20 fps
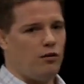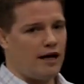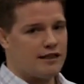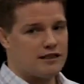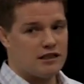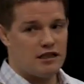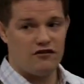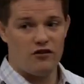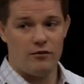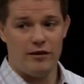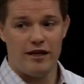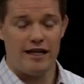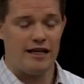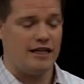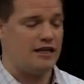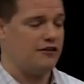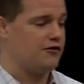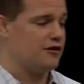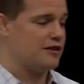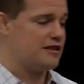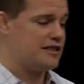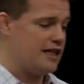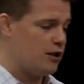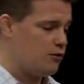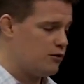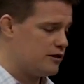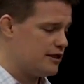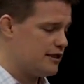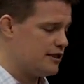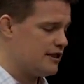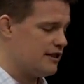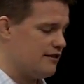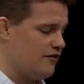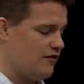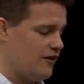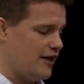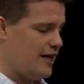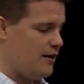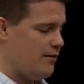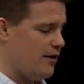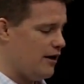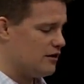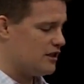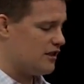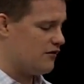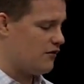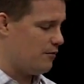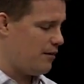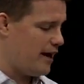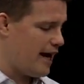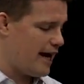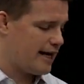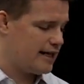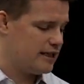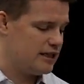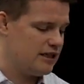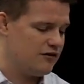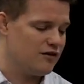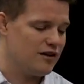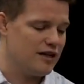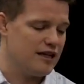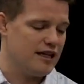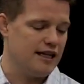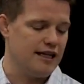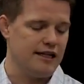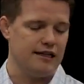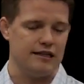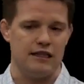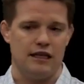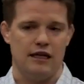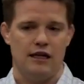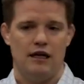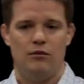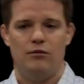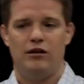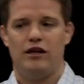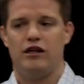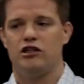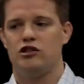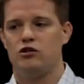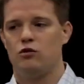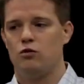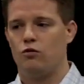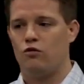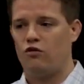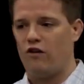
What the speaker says: who bought stuff from me get different sequences, different emails, different packet, different things because you